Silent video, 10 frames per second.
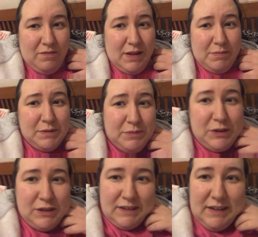feed him as
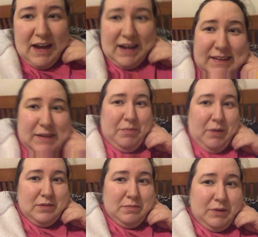much as
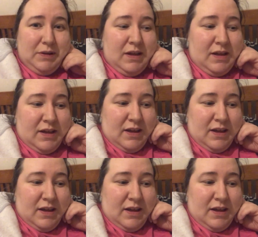possible